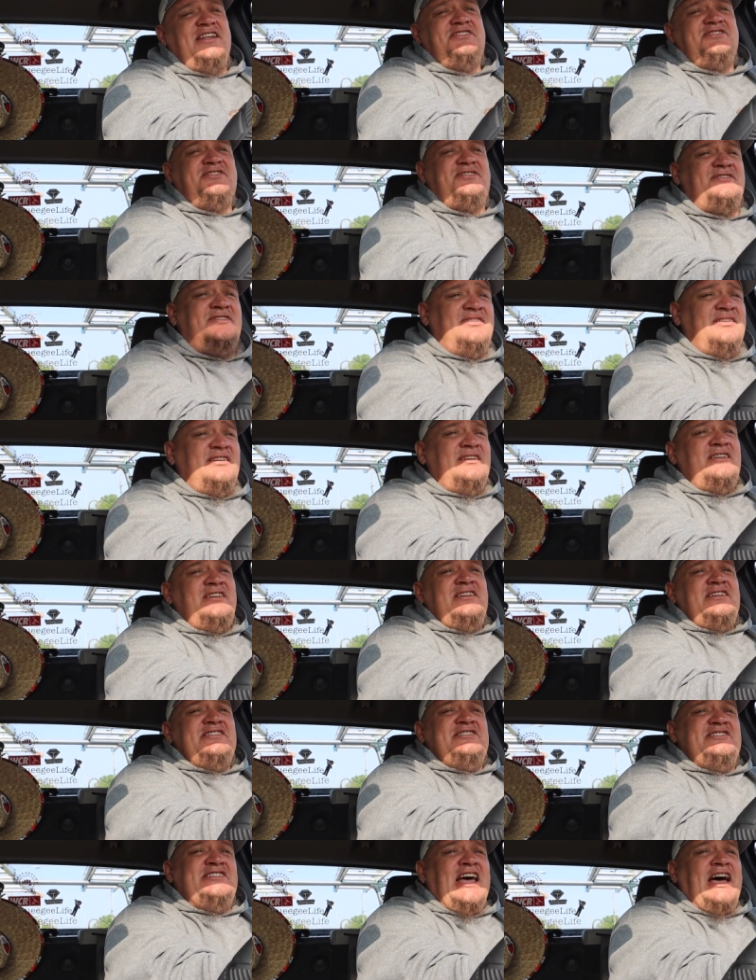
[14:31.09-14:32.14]
It's
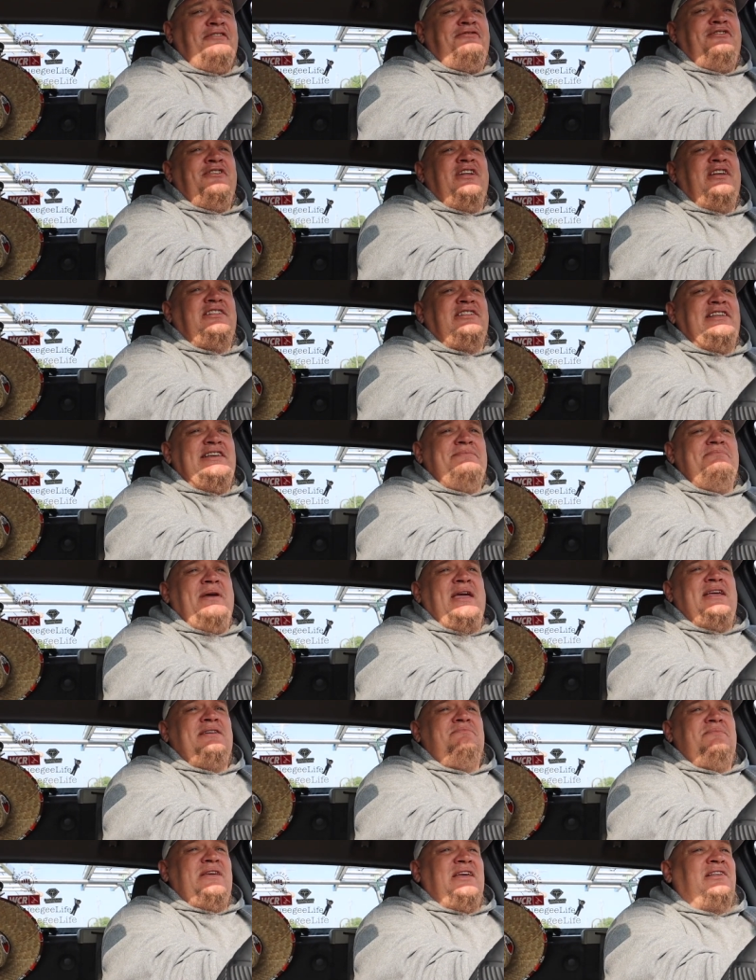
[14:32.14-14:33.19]
definitely
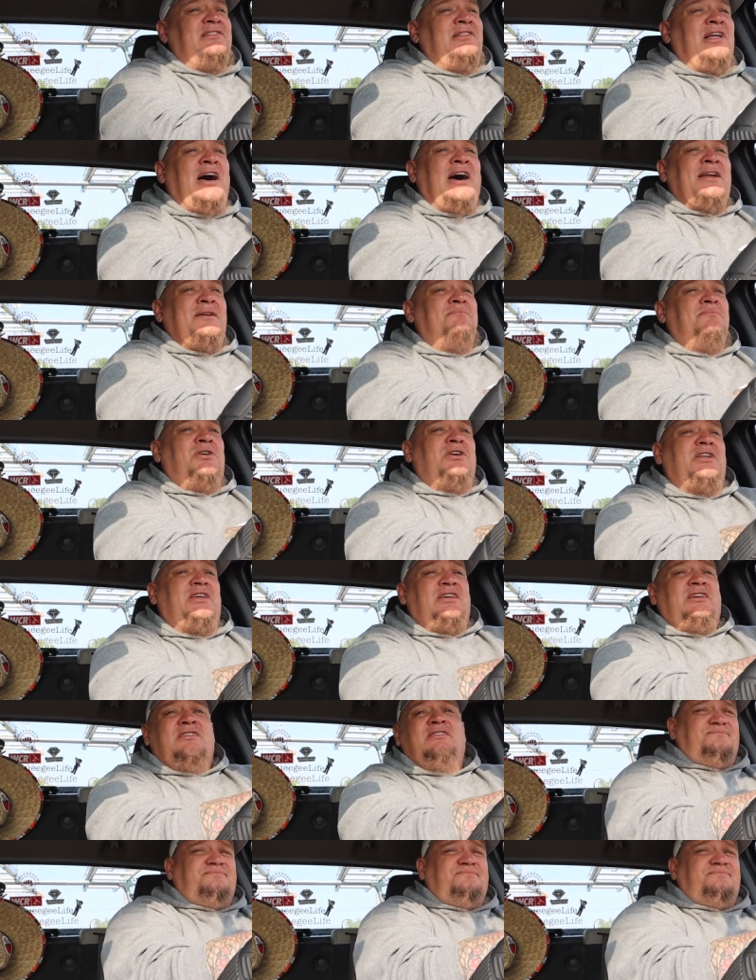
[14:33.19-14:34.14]
made me a lot of money.